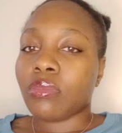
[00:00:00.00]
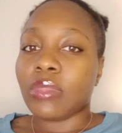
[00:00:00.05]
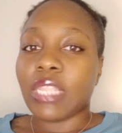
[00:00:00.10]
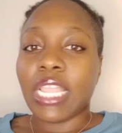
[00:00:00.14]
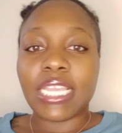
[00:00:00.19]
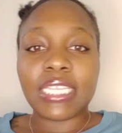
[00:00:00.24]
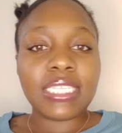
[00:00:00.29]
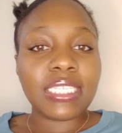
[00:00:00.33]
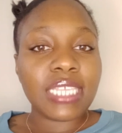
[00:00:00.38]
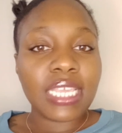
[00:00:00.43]

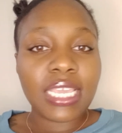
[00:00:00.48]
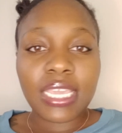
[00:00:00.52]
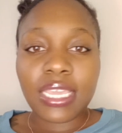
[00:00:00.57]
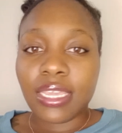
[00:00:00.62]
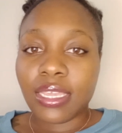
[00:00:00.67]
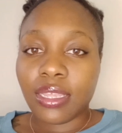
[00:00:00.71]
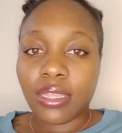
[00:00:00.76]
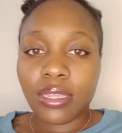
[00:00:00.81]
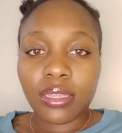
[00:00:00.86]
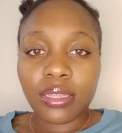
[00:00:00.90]
that's
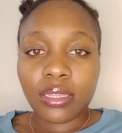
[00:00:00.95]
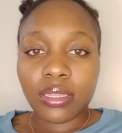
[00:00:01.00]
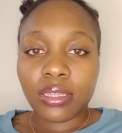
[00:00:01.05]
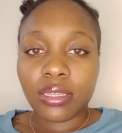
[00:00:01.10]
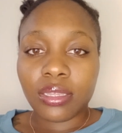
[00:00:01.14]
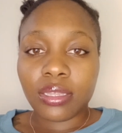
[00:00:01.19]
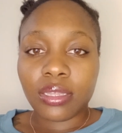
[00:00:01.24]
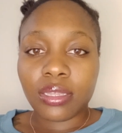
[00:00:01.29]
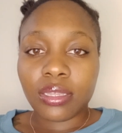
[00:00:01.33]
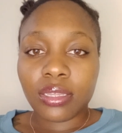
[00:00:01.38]
it.
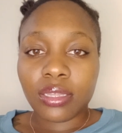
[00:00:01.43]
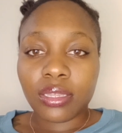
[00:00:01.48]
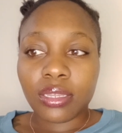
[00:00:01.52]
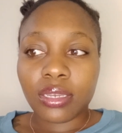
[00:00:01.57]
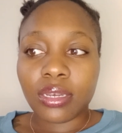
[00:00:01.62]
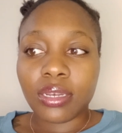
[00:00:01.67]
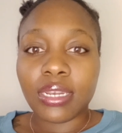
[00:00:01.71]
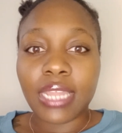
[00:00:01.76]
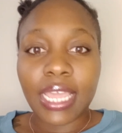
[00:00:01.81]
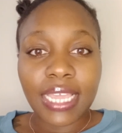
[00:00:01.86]

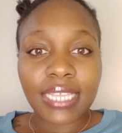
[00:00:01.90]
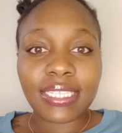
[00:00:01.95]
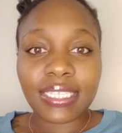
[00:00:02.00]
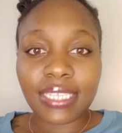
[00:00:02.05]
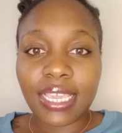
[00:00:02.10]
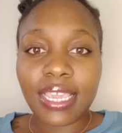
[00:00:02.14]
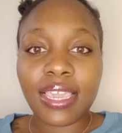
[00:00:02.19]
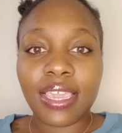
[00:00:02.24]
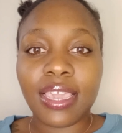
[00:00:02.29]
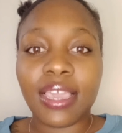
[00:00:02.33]

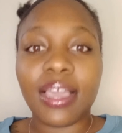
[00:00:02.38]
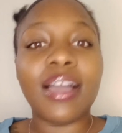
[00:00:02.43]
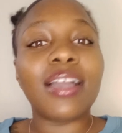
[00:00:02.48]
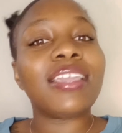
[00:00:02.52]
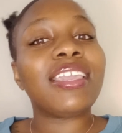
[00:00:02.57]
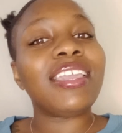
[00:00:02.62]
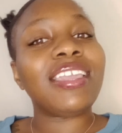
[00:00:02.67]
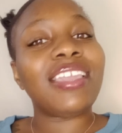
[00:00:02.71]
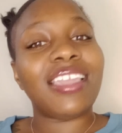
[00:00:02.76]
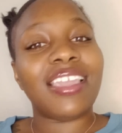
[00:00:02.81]
That's it.
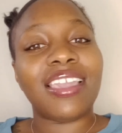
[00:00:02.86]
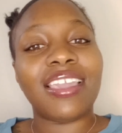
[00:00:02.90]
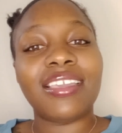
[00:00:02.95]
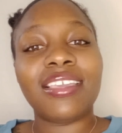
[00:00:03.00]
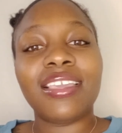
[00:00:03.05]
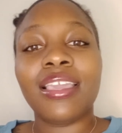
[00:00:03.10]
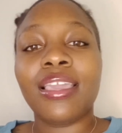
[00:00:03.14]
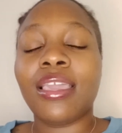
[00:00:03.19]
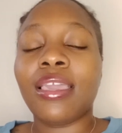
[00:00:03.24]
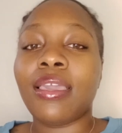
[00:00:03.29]

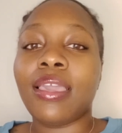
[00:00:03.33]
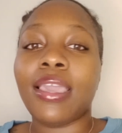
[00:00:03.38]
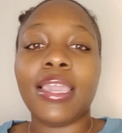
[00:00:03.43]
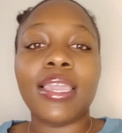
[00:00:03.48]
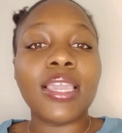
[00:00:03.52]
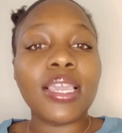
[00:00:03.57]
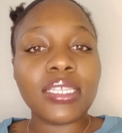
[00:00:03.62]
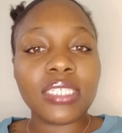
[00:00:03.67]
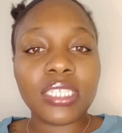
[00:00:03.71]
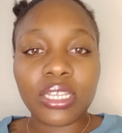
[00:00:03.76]
Again,
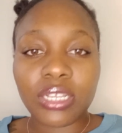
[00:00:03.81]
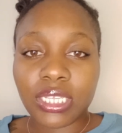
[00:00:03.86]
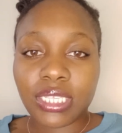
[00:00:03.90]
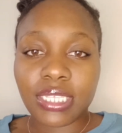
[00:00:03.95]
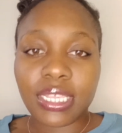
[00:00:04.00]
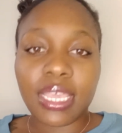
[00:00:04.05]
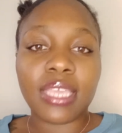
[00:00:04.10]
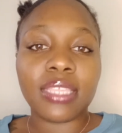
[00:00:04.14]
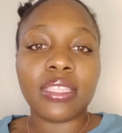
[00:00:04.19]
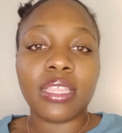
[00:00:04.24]
easier
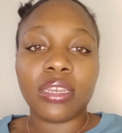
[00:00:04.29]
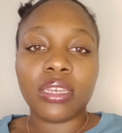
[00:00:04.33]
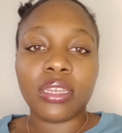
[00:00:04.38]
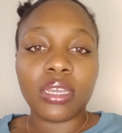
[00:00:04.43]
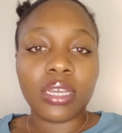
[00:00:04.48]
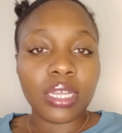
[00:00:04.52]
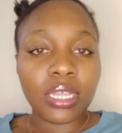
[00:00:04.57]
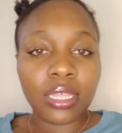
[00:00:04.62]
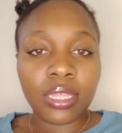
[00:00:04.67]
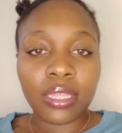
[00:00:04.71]
said than
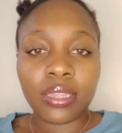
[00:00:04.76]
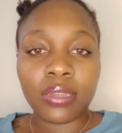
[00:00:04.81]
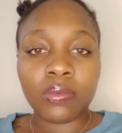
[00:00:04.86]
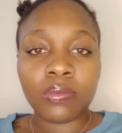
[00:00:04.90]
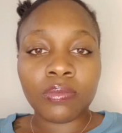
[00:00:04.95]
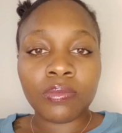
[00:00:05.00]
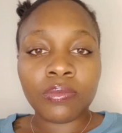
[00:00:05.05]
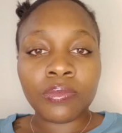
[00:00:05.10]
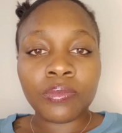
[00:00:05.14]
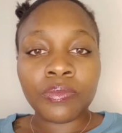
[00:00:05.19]

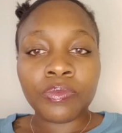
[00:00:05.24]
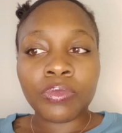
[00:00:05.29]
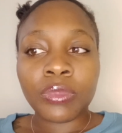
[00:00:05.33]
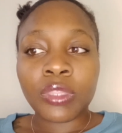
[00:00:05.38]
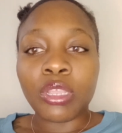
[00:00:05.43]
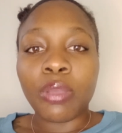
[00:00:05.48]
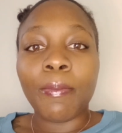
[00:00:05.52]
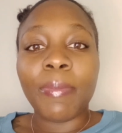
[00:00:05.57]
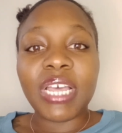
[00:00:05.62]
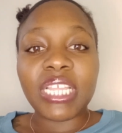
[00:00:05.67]
done,
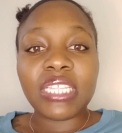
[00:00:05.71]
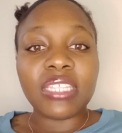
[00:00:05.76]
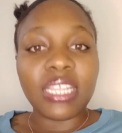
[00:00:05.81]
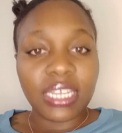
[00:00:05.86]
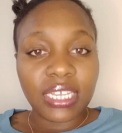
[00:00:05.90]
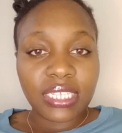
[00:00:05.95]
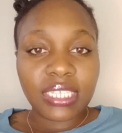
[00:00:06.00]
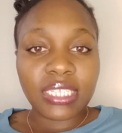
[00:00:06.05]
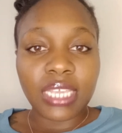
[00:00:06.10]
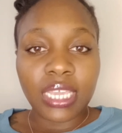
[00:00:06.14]
but
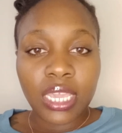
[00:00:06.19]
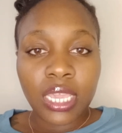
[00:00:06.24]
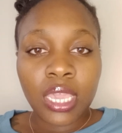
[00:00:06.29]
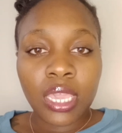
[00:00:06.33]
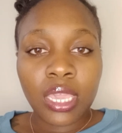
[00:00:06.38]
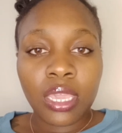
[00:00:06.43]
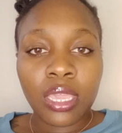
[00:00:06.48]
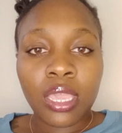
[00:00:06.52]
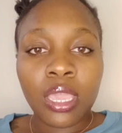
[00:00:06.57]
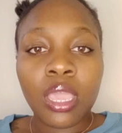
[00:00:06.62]
that's
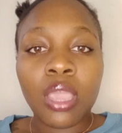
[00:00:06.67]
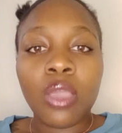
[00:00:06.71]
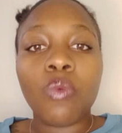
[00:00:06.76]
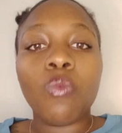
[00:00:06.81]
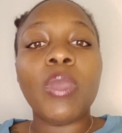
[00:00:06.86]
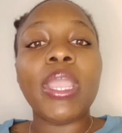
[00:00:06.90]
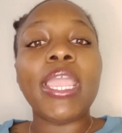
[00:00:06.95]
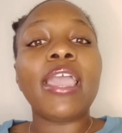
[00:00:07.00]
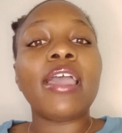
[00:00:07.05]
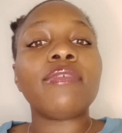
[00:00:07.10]
it.
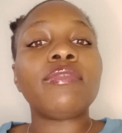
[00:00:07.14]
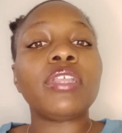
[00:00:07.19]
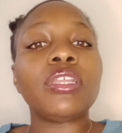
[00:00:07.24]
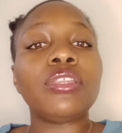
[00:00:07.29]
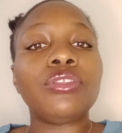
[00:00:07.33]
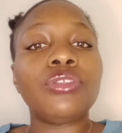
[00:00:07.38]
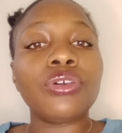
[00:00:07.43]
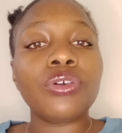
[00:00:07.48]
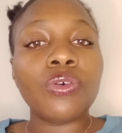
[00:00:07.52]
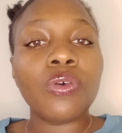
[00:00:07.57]
We have to
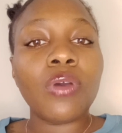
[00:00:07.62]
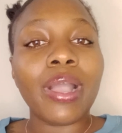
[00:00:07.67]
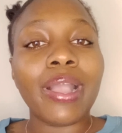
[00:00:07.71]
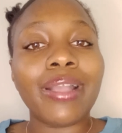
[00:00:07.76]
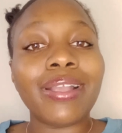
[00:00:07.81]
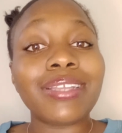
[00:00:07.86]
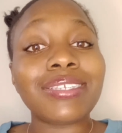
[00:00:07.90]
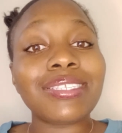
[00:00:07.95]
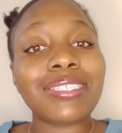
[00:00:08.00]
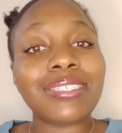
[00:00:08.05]
do
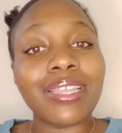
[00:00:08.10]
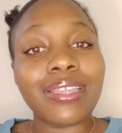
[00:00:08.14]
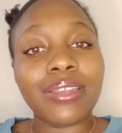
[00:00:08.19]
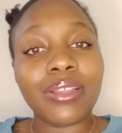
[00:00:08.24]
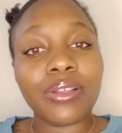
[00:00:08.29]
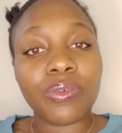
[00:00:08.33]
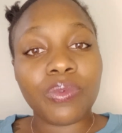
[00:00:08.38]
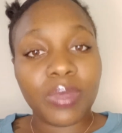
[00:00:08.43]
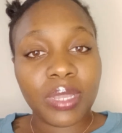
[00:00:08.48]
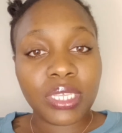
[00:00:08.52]
our
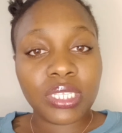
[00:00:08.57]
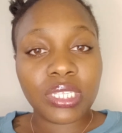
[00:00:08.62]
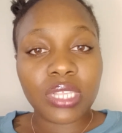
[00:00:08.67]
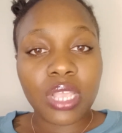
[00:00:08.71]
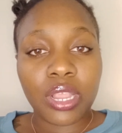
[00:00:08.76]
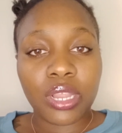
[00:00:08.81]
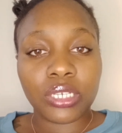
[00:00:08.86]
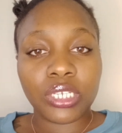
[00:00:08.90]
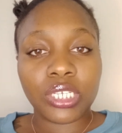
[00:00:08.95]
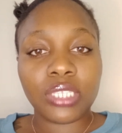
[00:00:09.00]
extended
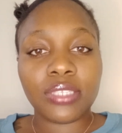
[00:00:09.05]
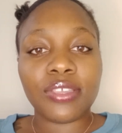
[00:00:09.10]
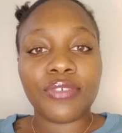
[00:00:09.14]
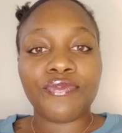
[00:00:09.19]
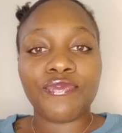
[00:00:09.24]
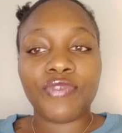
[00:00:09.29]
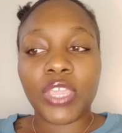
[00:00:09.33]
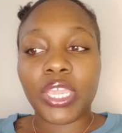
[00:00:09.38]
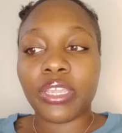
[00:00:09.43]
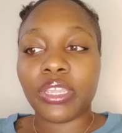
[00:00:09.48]
research to
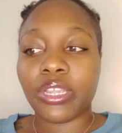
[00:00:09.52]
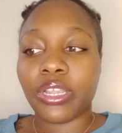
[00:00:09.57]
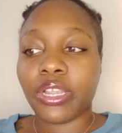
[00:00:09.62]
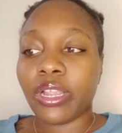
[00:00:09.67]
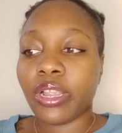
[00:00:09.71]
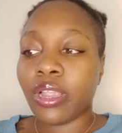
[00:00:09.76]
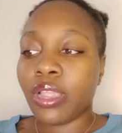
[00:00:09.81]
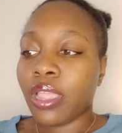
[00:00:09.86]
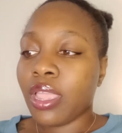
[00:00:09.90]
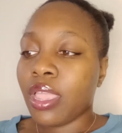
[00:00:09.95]

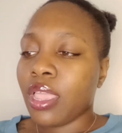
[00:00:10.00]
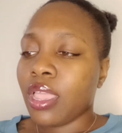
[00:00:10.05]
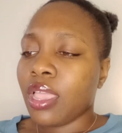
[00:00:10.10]
figure,